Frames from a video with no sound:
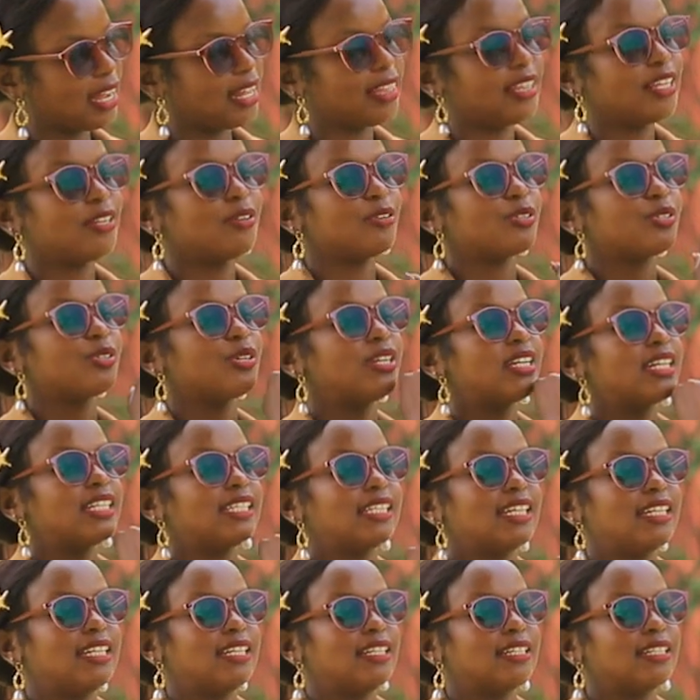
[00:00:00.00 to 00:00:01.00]
and then also
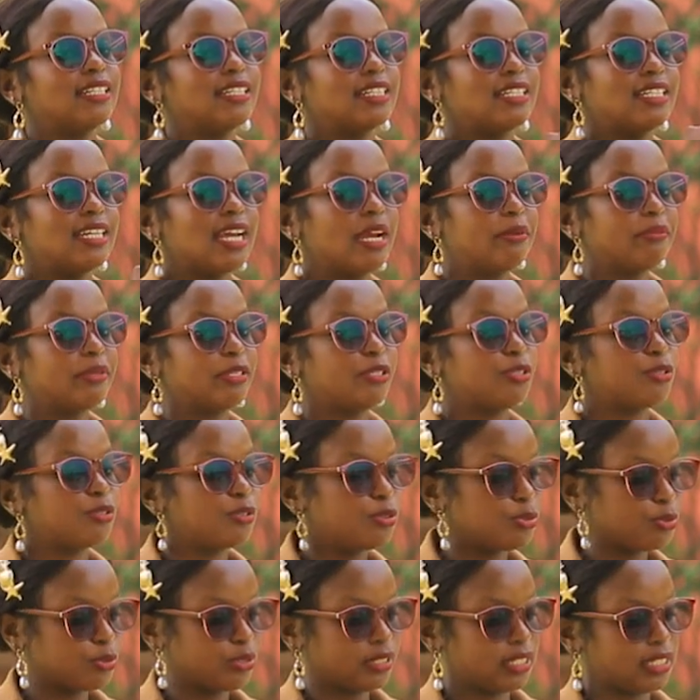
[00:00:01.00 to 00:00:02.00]
understanding that the time that you're
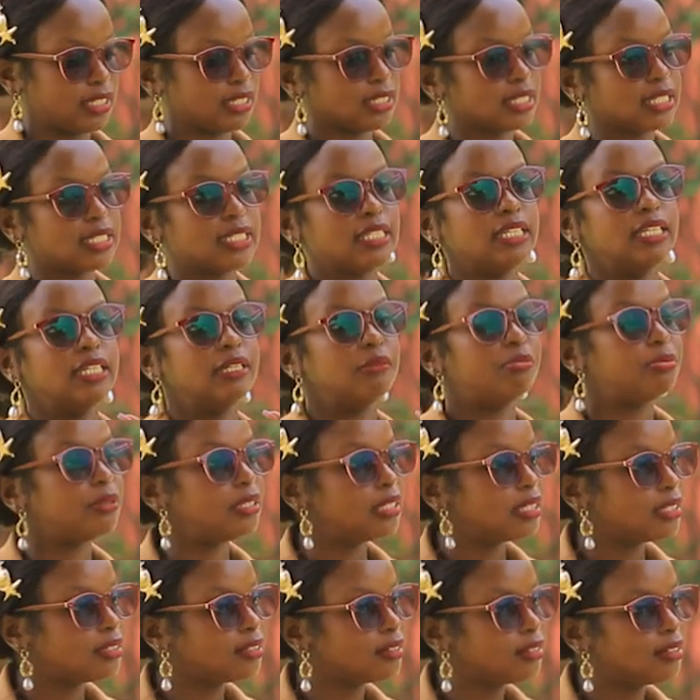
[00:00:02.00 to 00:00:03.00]
not
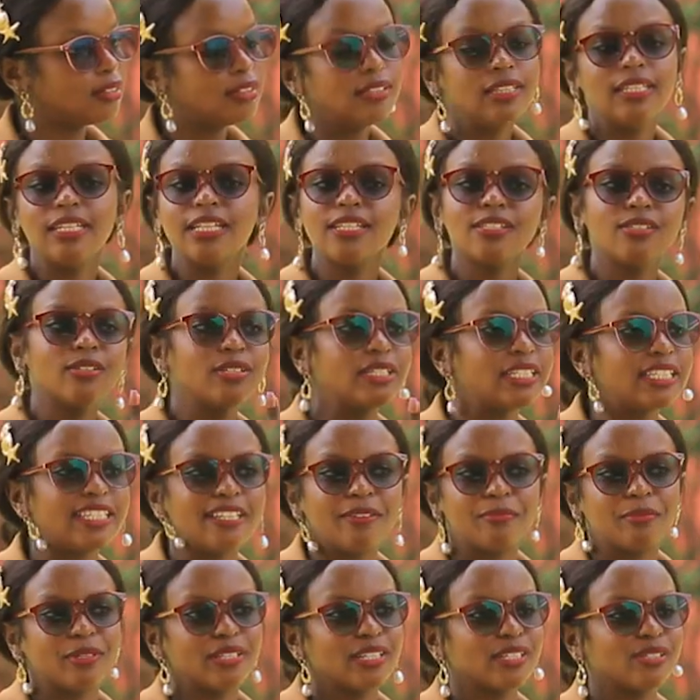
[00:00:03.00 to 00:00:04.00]
sleeping, there's no
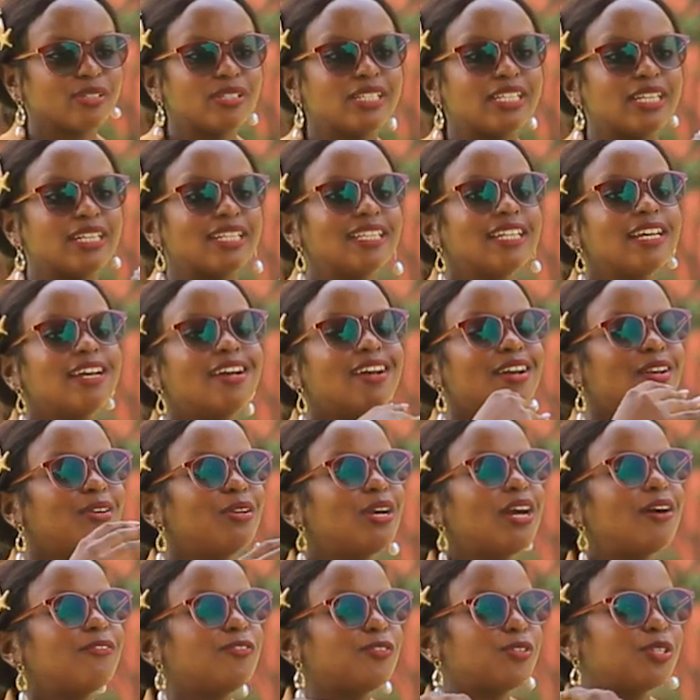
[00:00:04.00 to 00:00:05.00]
sleeping. There's no you
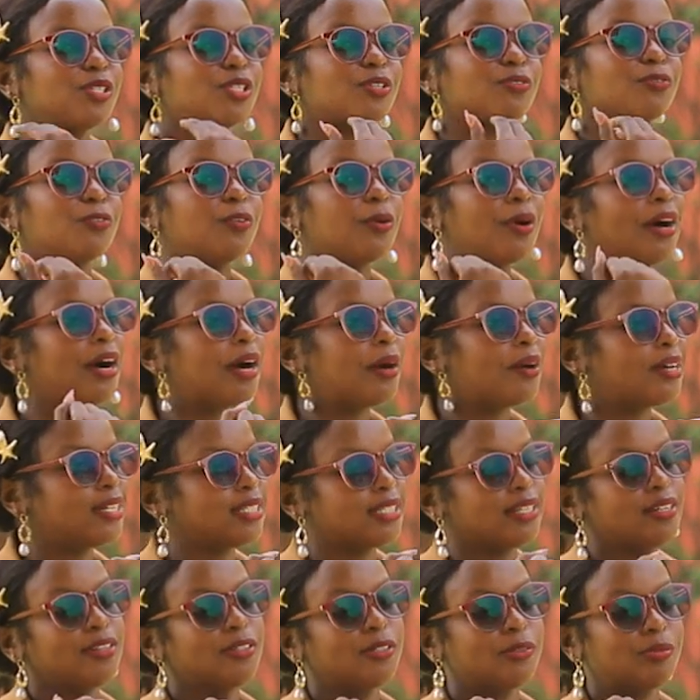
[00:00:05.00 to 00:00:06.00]
have 24 hours.
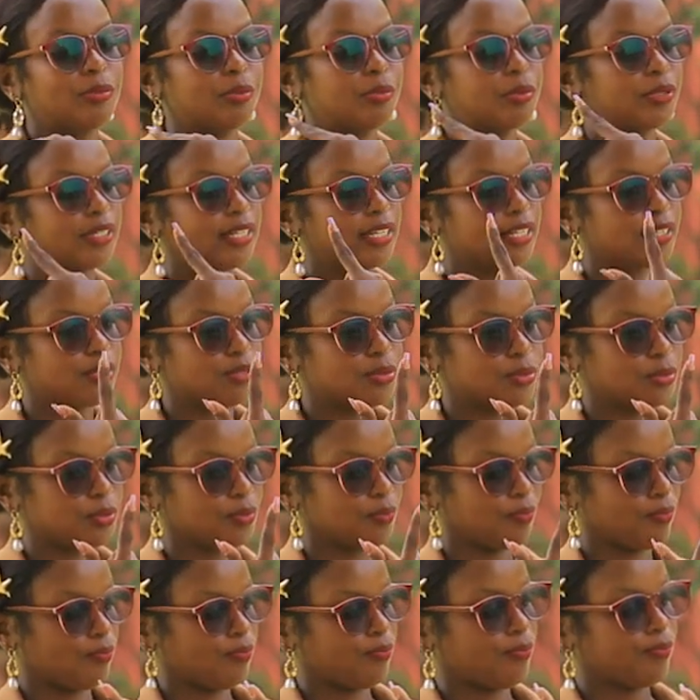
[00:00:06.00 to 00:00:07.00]
How do people get to
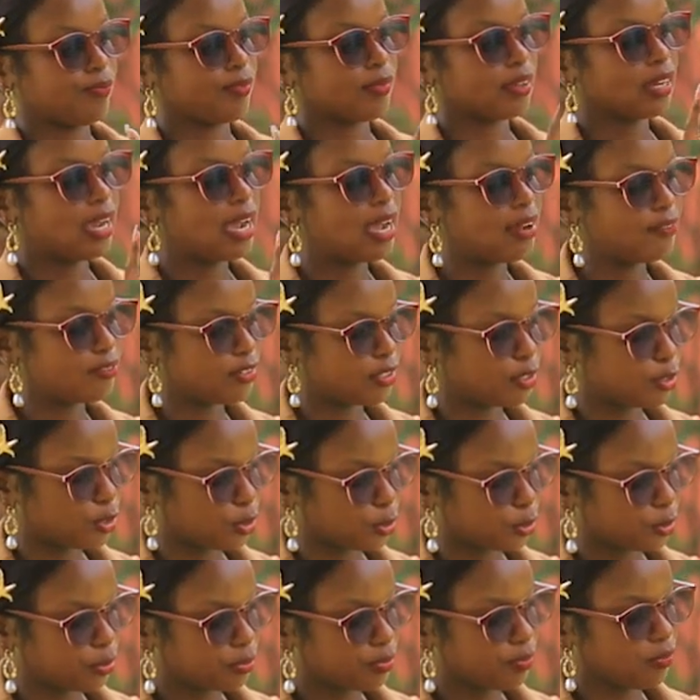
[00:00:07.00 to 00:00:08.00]
have a
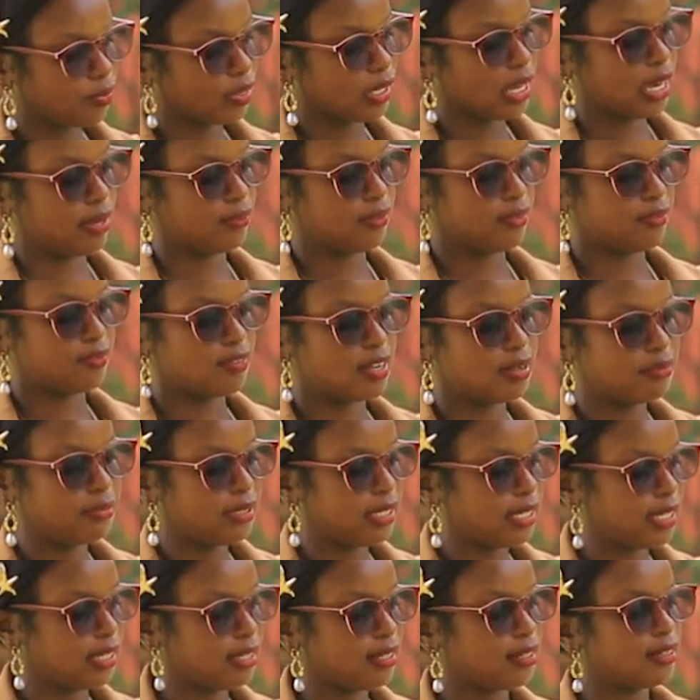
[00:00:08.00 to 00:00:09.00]
job, have a
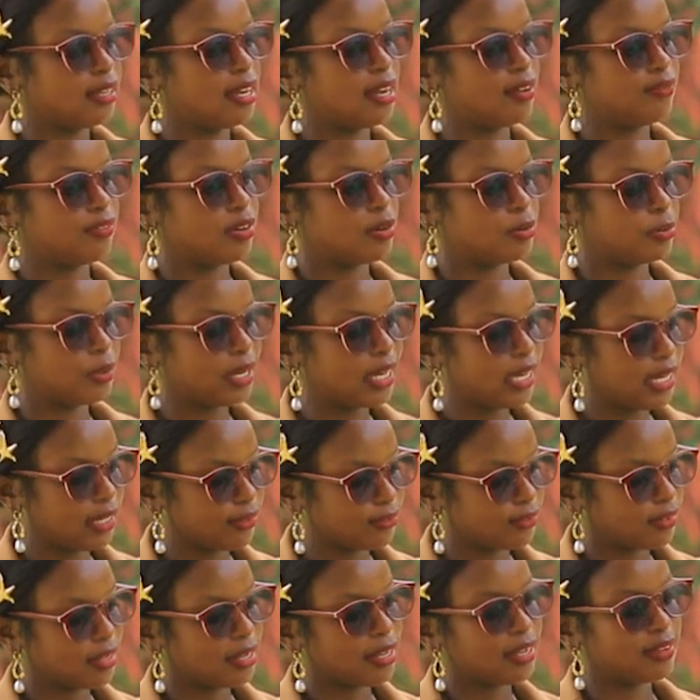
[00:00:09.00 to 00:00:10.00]
family, have a
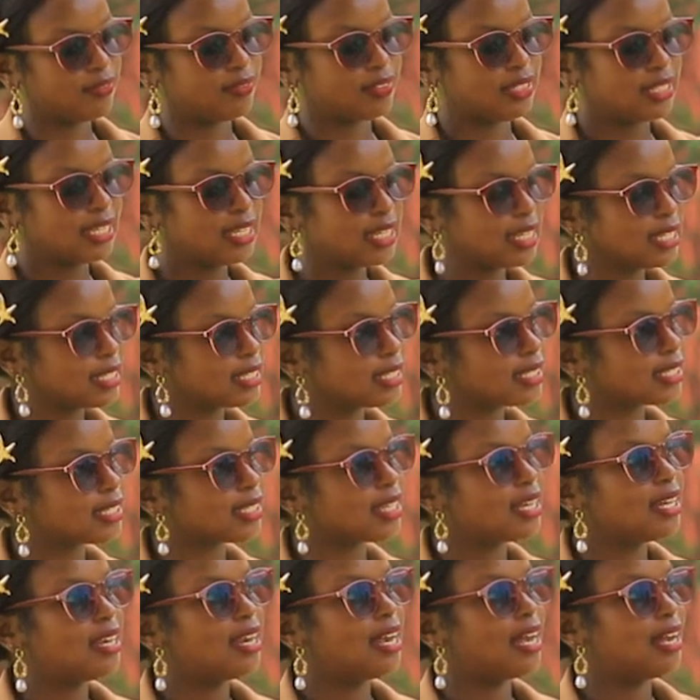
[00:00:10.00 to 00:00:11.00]
wife, have kids,
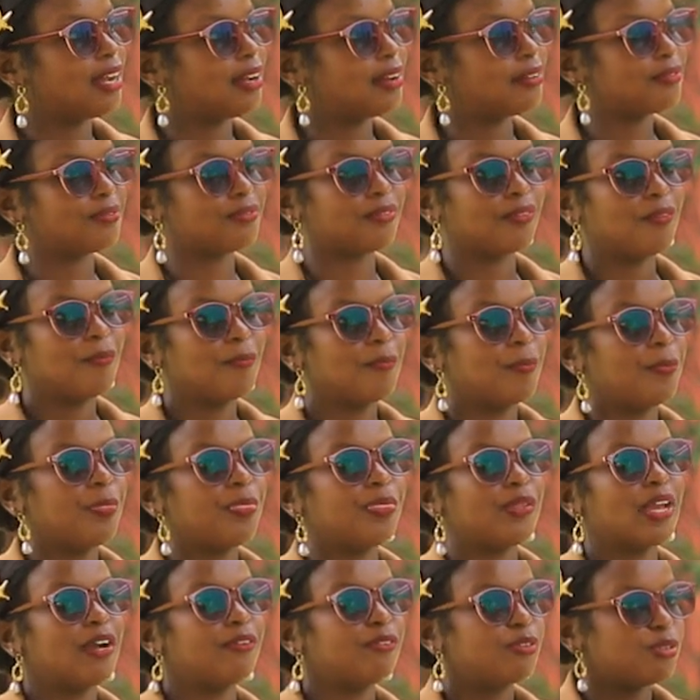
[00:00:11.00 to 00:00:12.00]
have
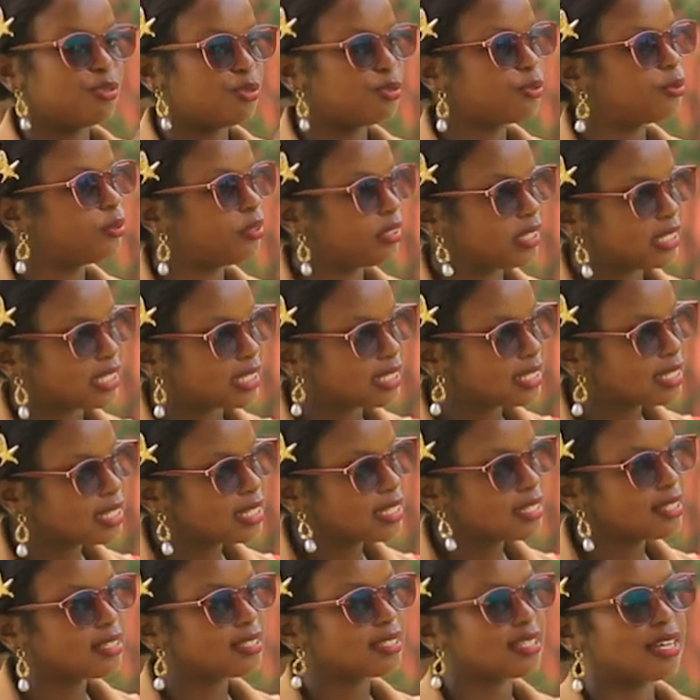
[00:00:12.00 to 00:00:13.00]
to do all these
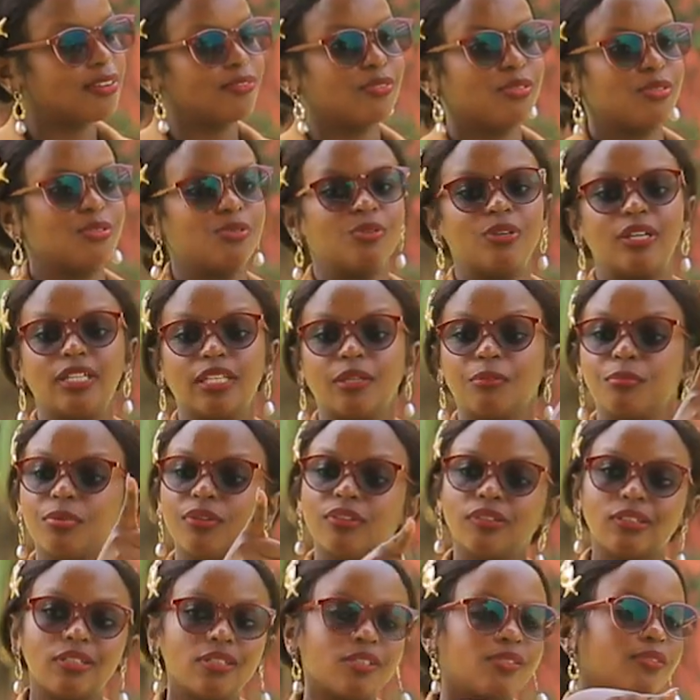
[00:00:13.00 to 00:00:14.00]
things, have to do other
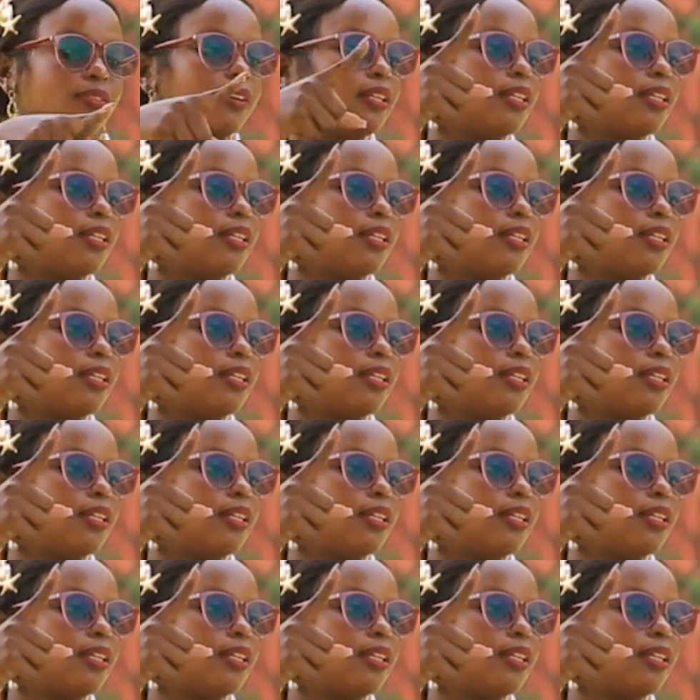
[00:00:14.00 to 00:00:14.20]
programs for